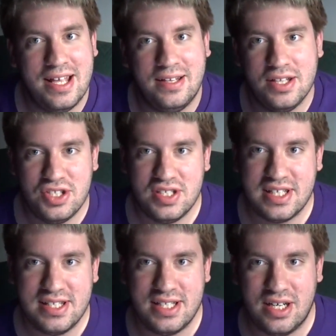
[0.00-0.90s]
let's just
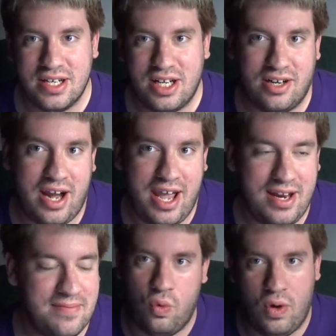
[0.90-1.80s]
get started, alright?
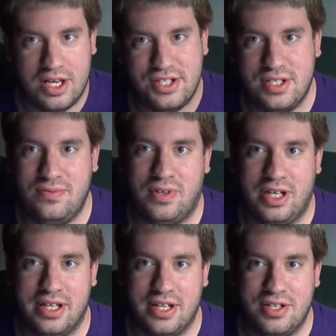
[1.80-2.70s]
Question
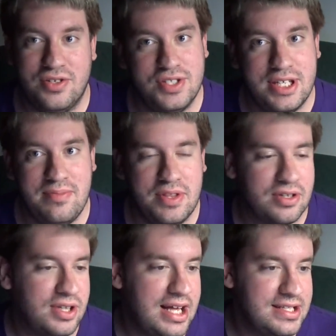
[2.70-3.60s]
1. Do you sleep with your
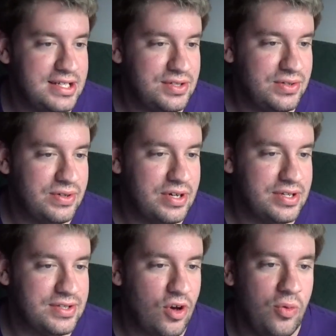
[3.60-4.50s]
closet
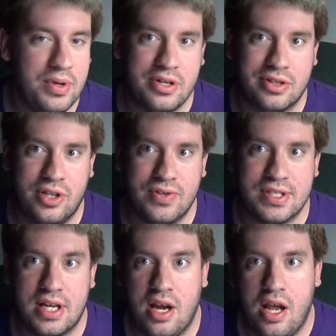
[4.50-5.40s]
doors open or closed?